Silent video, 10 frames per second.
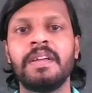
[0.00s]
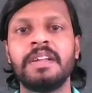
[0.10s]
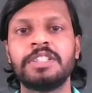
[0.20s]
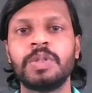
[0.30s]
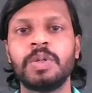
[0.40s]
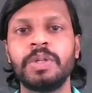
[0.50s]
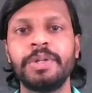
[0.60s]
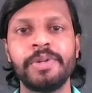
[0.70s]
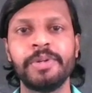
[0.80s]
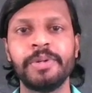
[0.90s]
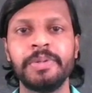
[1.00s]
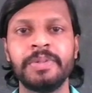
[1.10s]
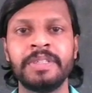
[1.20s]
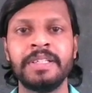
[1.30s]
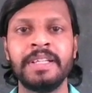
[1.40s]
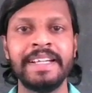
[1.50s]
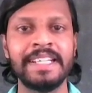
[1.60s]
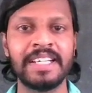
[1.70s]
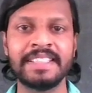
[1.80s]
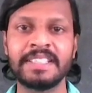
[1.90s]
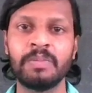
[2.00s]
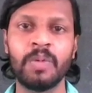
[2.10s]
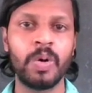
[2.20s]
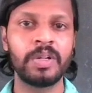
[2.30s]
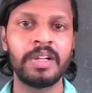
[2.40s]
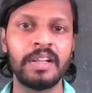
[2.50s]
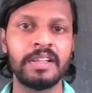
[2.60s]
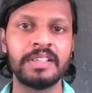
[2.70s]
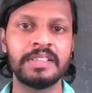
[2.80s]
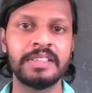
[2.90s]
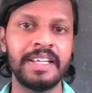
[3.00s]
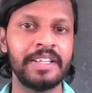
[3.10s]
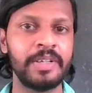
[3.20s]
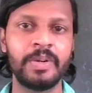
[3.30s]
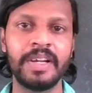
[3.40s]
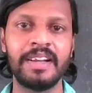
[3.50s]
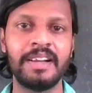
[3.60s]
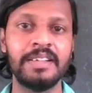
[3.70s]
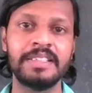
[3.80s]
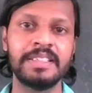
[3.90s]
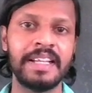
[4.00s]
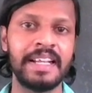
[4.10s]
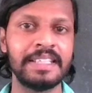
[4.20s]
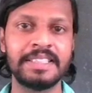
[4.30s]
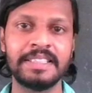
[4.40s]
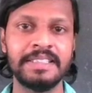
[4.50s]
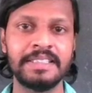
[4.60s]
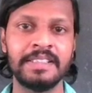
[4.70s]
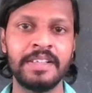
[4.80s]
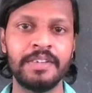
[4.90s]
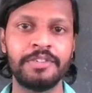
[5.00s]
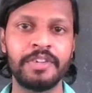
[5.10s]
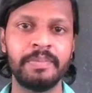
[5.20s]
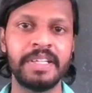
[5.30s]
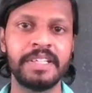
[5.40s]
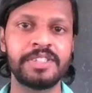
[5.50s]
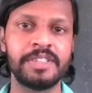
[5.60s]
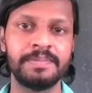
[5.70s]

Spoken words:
story to you, it has a moral, and you can learn a lesson from it.